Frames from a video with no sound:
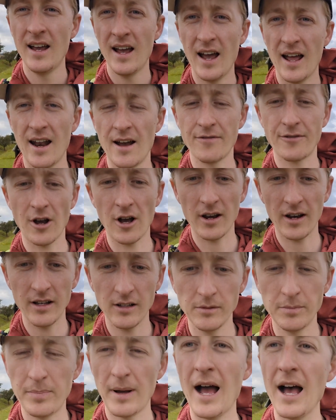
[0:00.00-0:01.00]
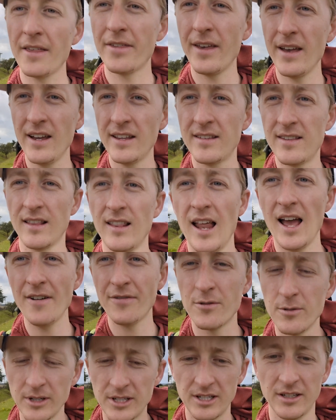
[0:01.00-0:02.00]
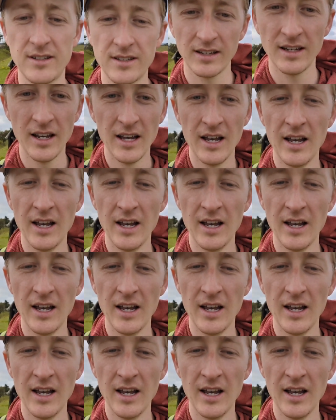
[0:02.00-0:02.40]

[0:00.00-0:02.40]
and I've got a little path here to the left, which is